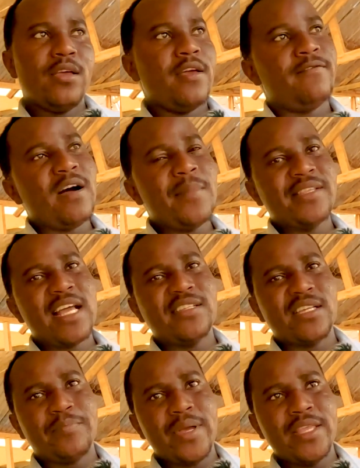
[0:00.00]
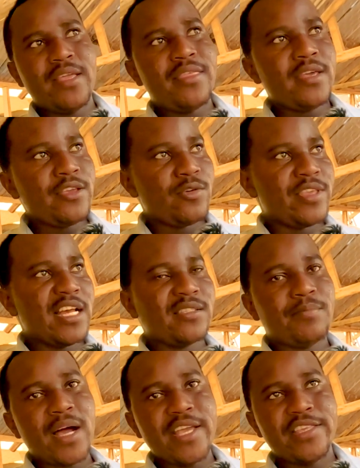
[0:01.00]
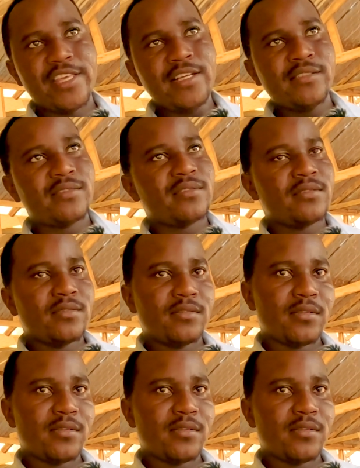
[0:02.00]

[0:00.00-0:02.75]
The farmer doesn't pay anything, you just buy chicks.